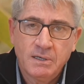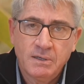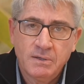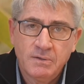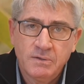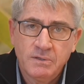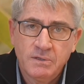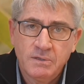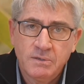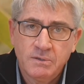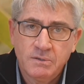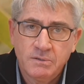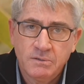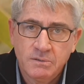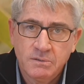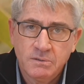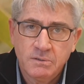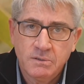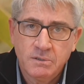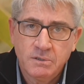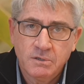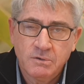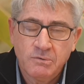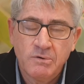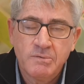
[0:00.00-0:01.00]
the
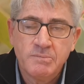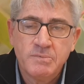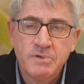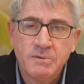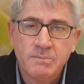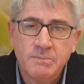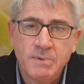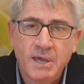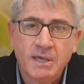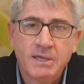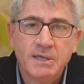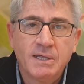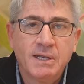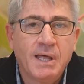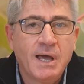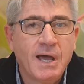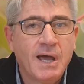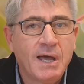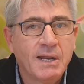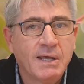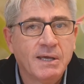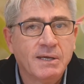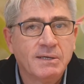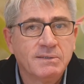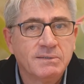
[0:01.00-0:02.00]
Corymbia
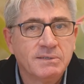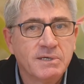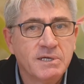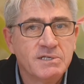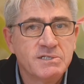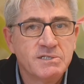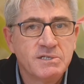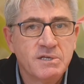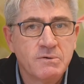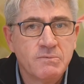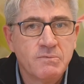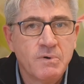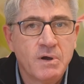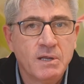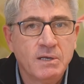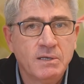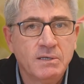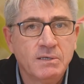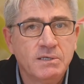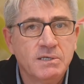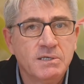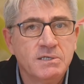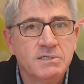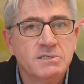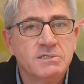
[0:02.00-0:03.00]
maculata
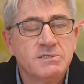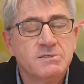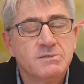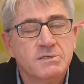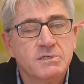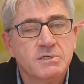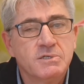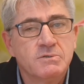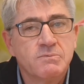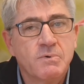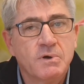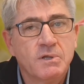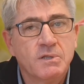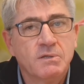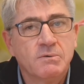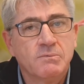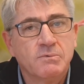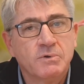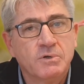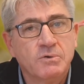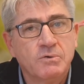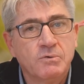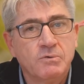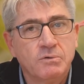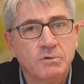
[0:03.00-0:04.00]
ST1 is one that
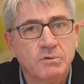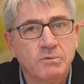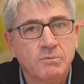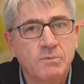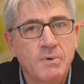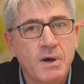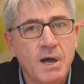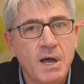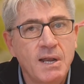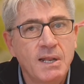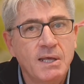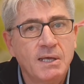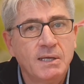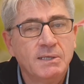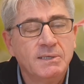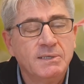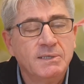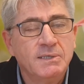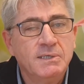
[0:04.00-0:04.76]
we call Luana,